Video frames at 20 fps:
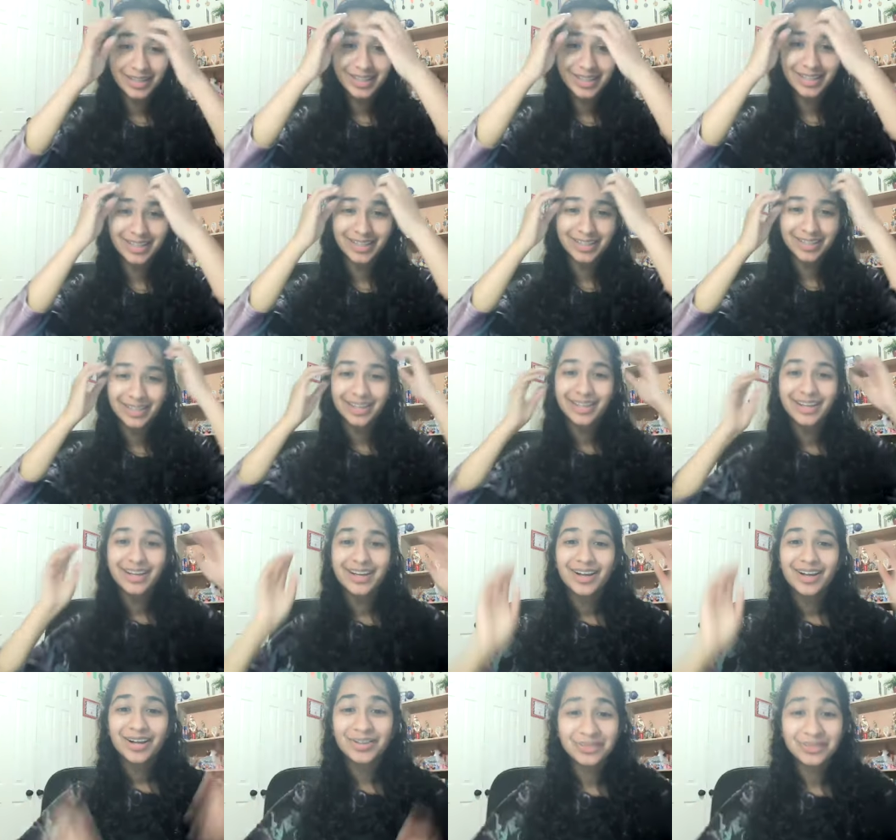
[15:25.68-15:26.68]
you
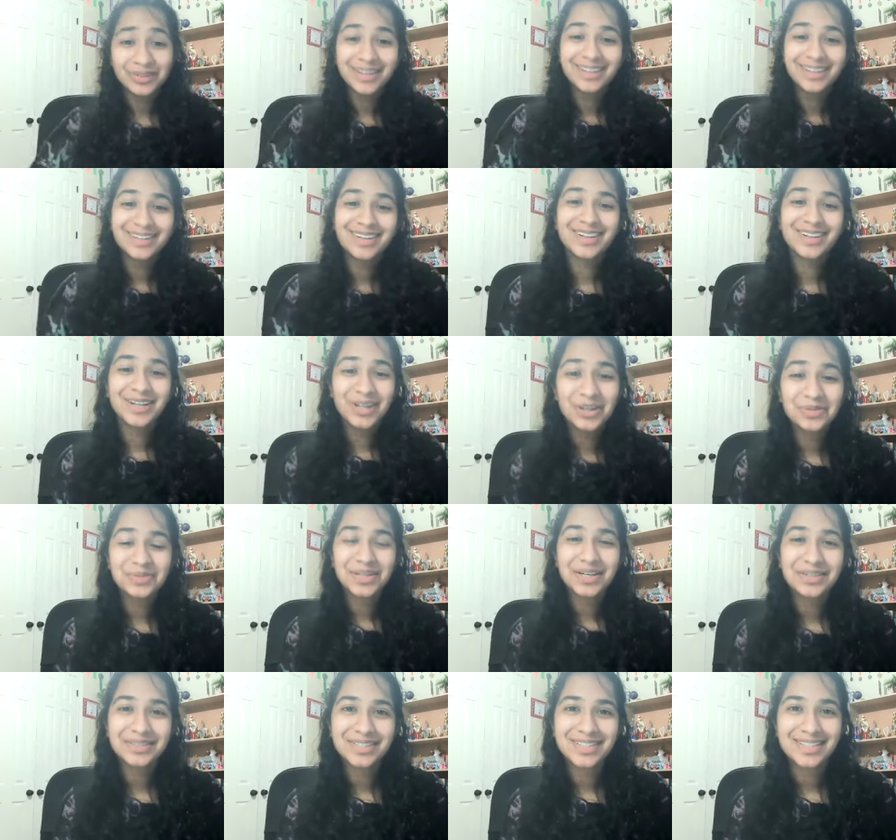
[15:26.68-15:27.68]
all right y'all hope
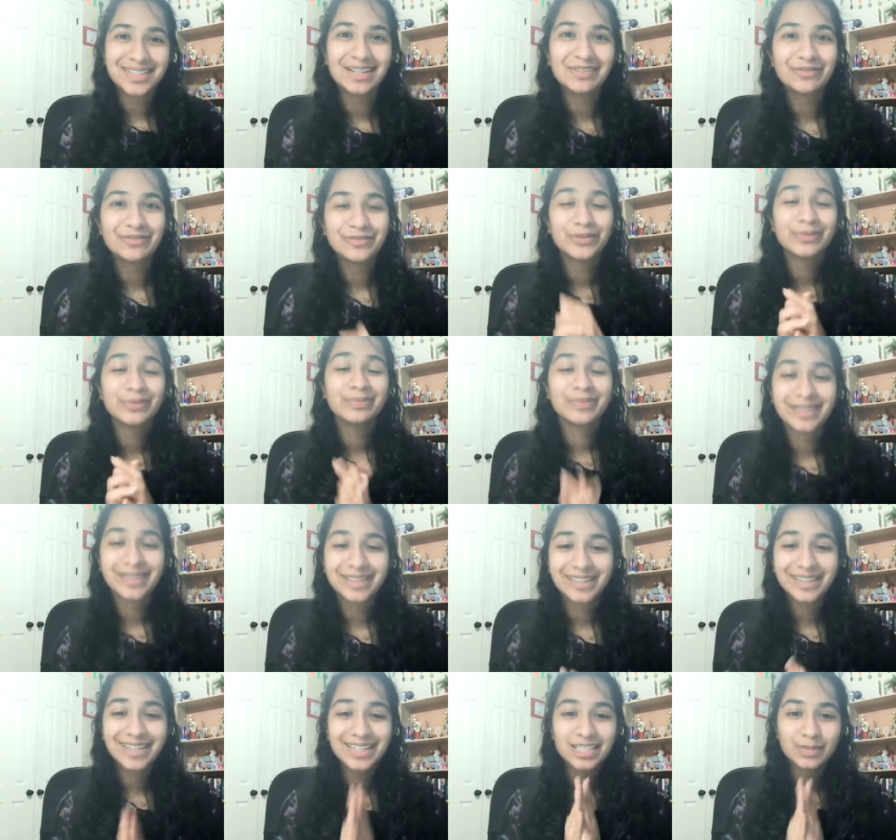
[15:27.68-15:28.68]
that was helpful
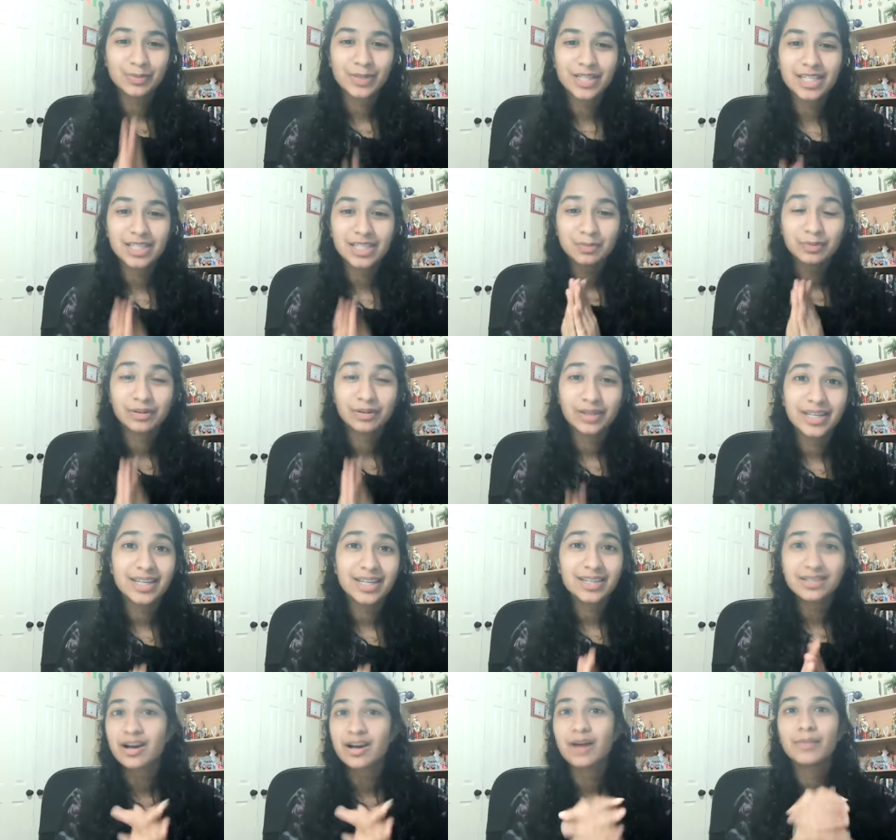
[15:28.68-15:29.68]
please please
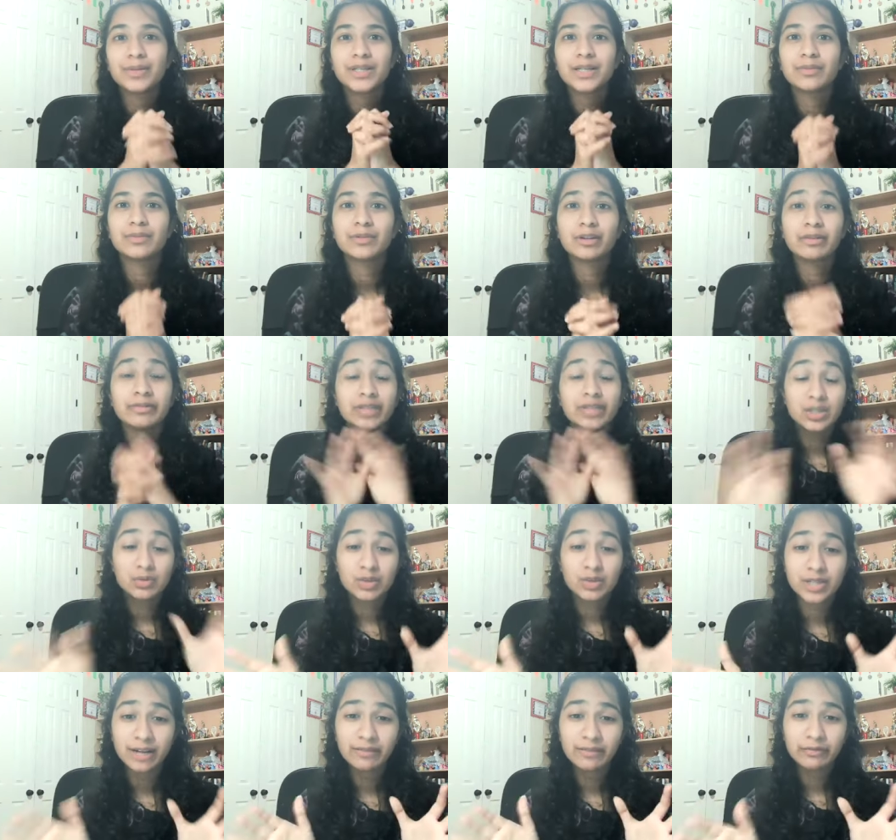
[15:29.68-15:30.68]
please comment down below if this
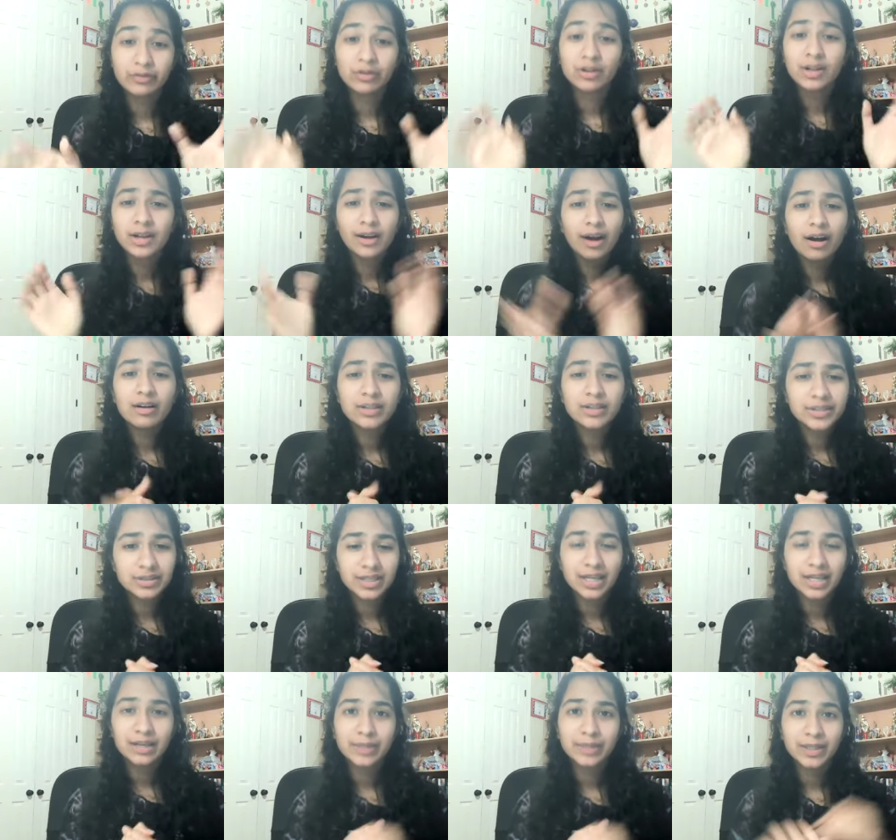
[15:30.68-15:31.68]
was helpful also
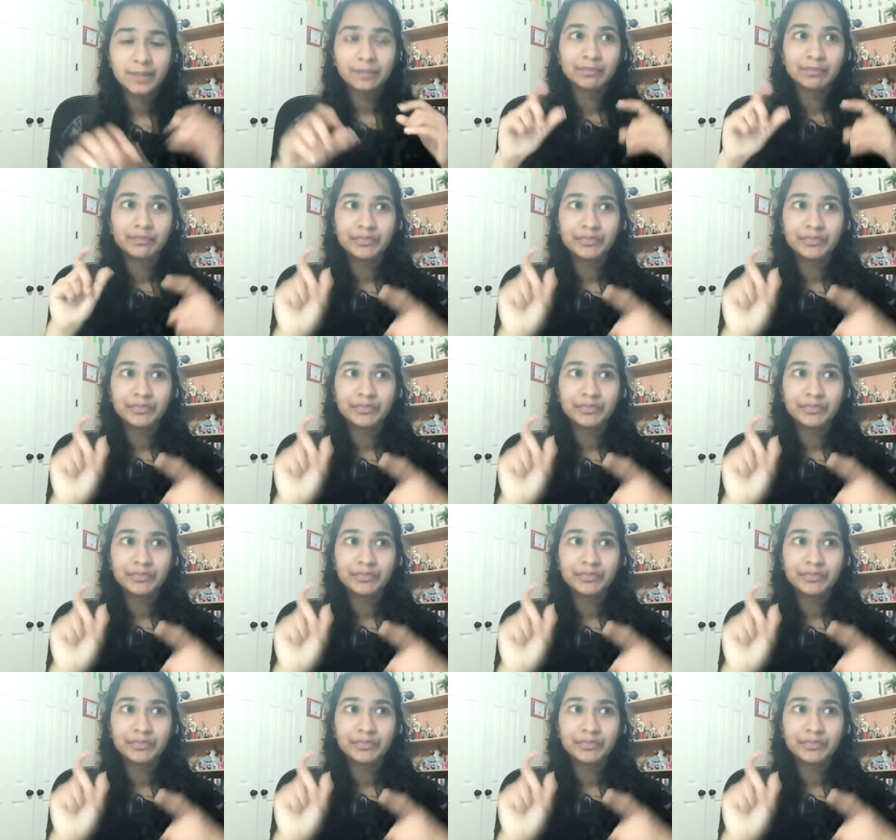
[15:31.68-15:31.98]
tell me